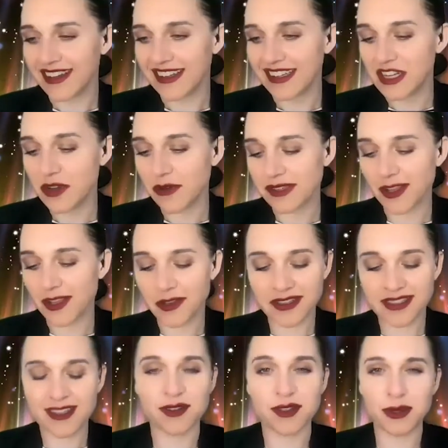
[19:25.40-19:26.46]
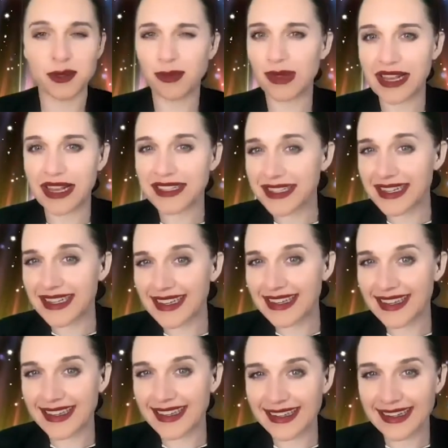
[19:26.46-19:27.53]
you know, as long as there's
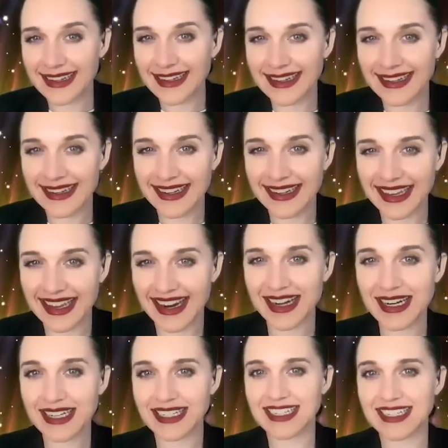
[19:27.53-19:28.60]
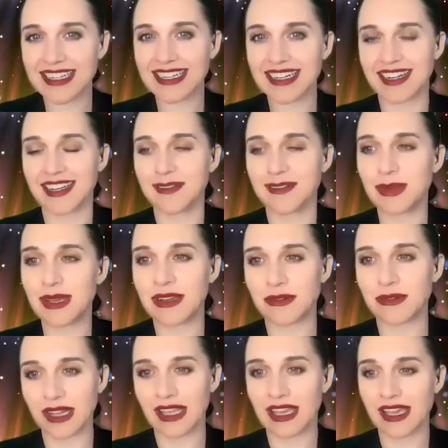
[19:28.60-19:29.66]
complexity in the character, it can be
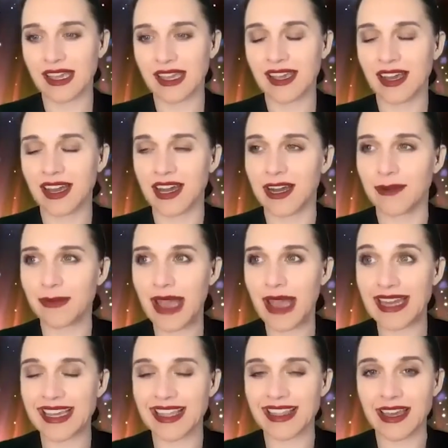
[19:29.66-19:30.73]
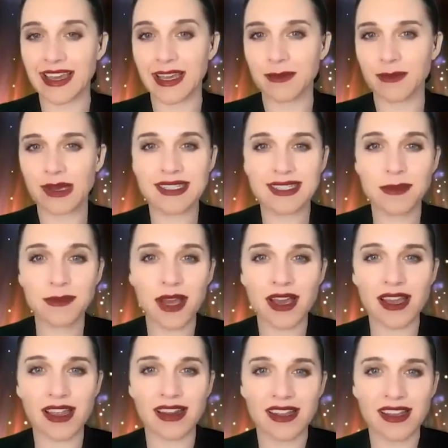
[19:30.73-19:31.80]
really um, anything. Because I'm
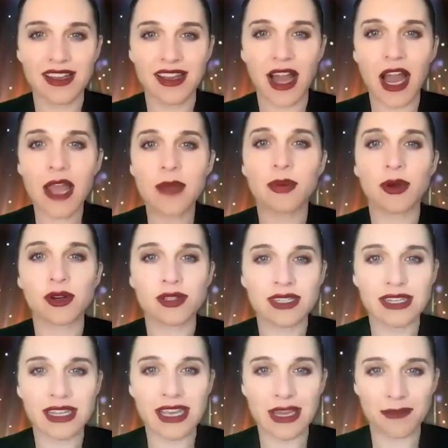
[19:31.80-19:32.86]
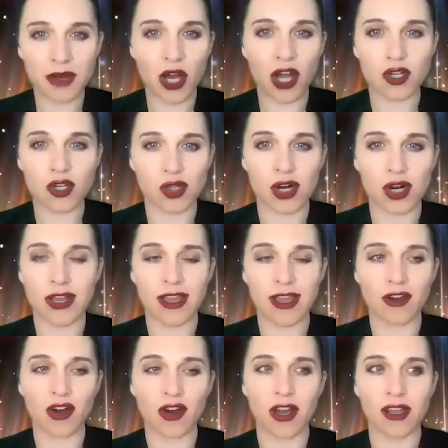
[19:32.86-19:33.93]
not, I personally am not
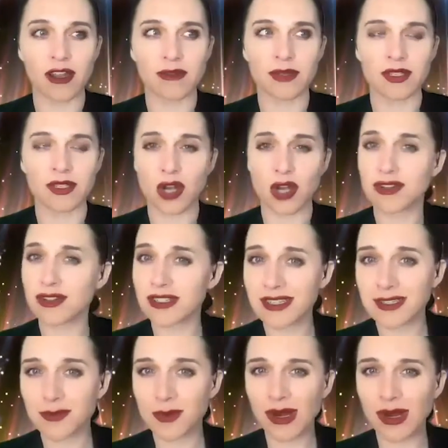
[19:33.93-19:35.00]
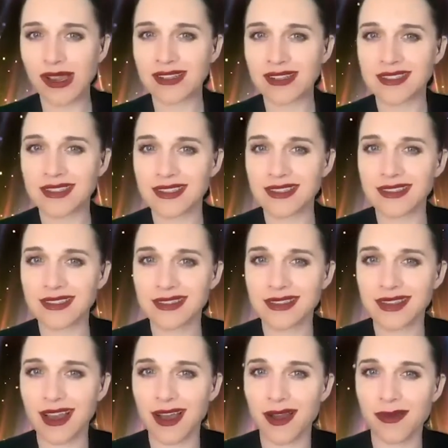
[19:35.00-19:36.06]
drawing on Miss Audrey's experiences
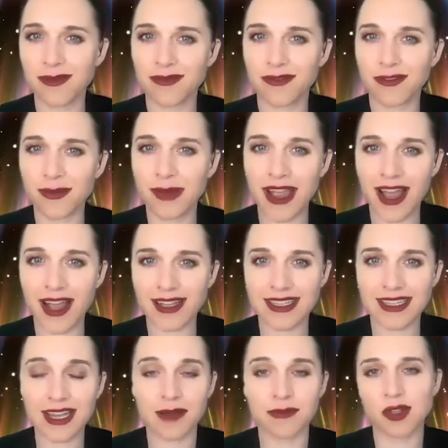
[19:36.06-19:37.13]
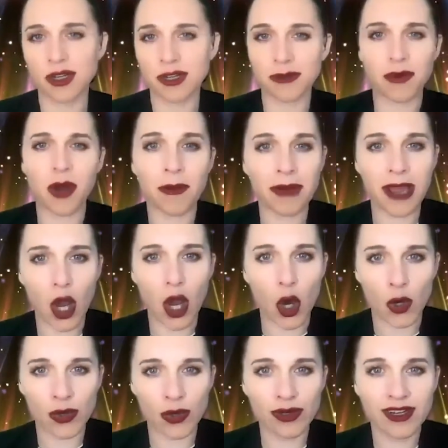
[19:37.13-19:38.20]
um, for my acting. I'm drawing on my
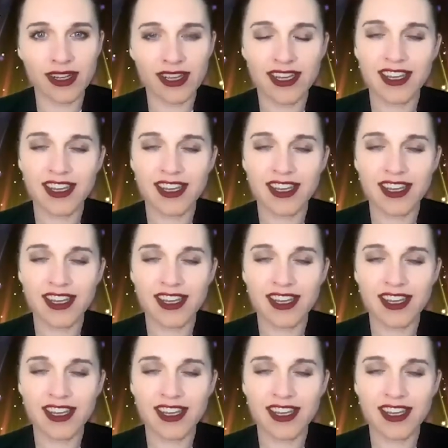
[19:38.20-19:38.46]
own,